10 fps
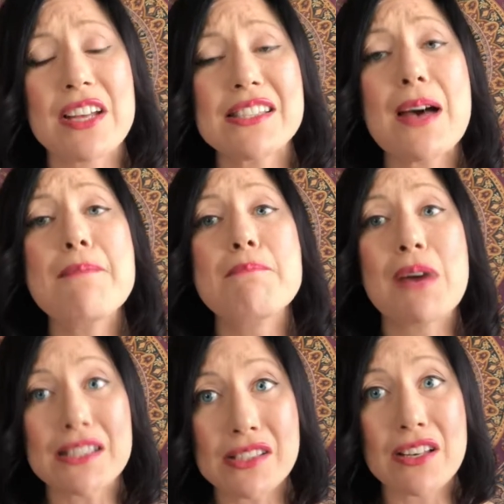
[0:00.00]
It's a
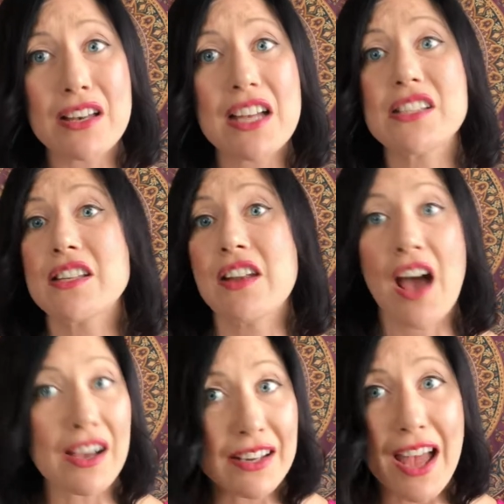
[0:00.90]
muscle. It's
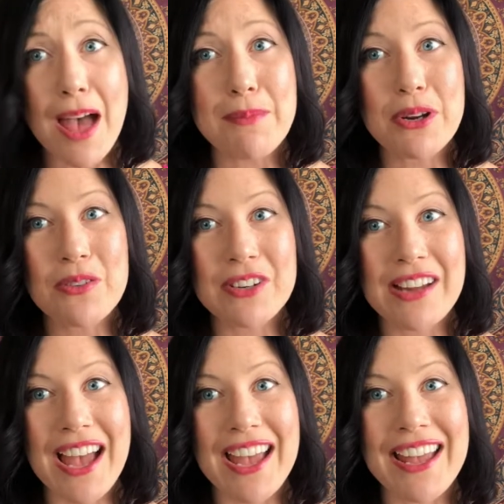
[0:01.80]
not going to happen
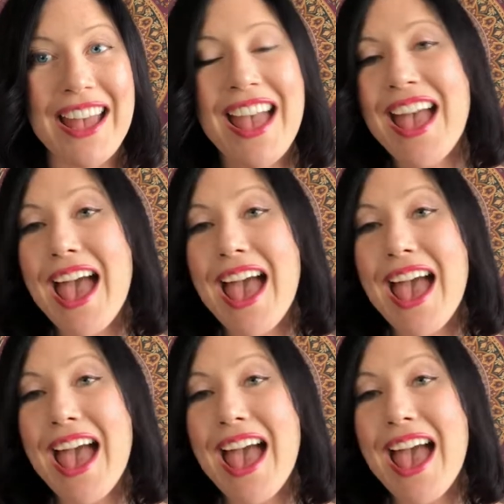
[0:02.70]
overnight,